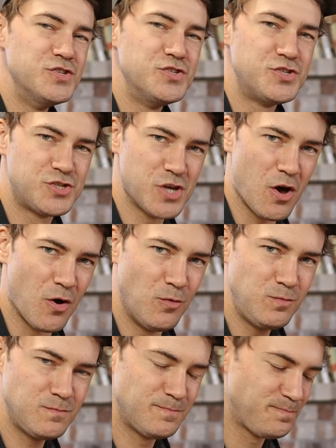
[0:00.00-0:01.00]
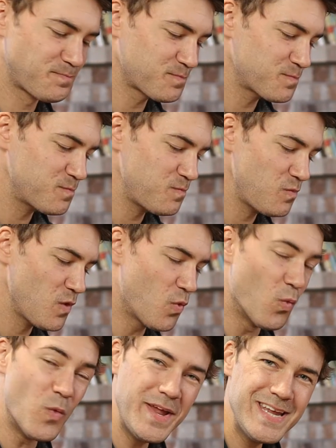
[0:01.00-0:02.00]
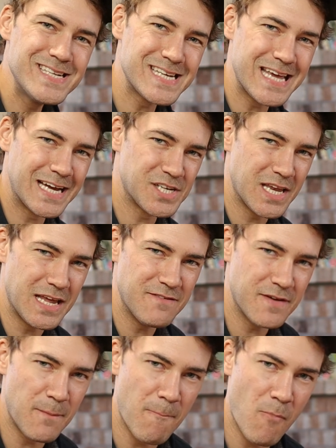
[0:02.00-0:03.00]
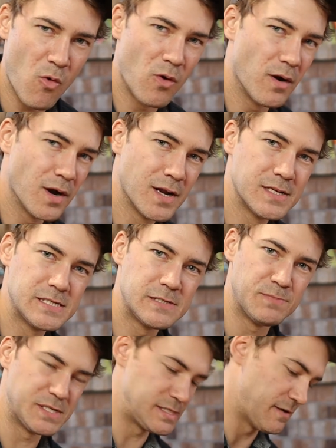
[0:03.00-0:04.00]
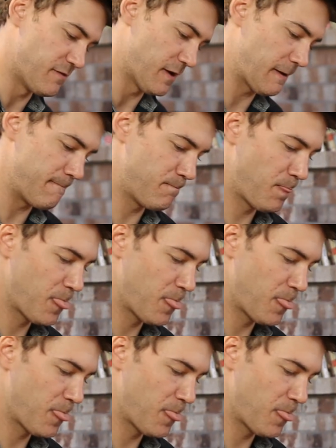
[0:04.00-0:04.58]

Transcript: So we need to get even more specific.